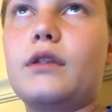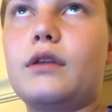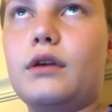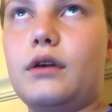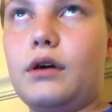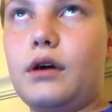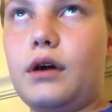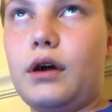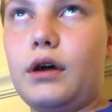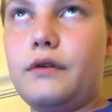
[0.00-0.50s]

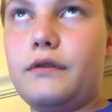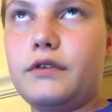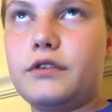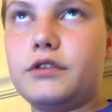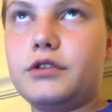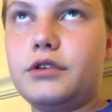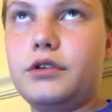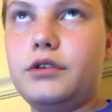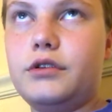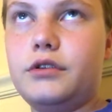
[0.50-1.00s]
I
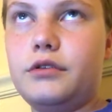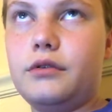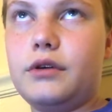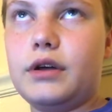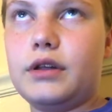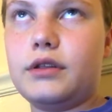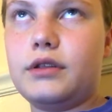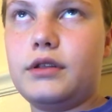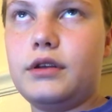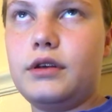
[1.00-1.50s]
eventually do
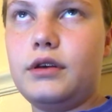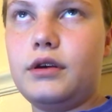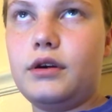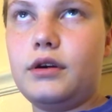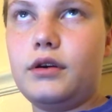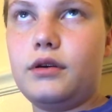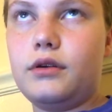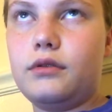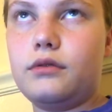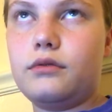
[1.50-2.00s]
get
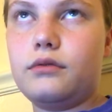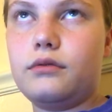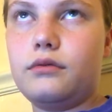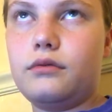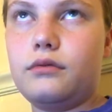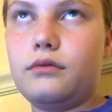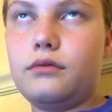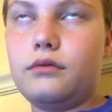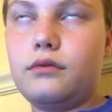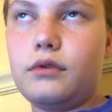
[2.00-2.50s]
the
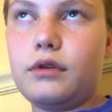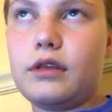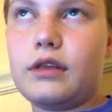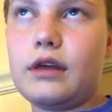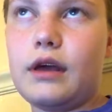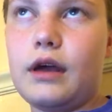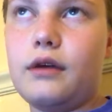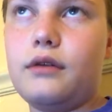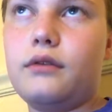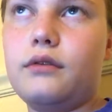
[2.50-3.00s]

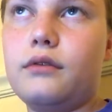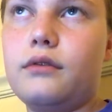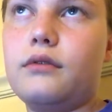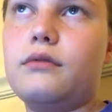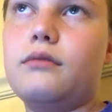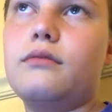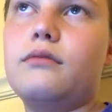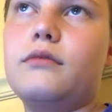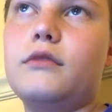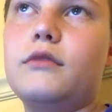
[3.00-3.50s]
set,
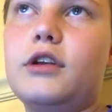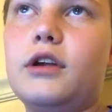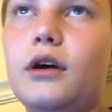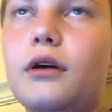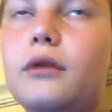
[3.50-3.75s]
you know,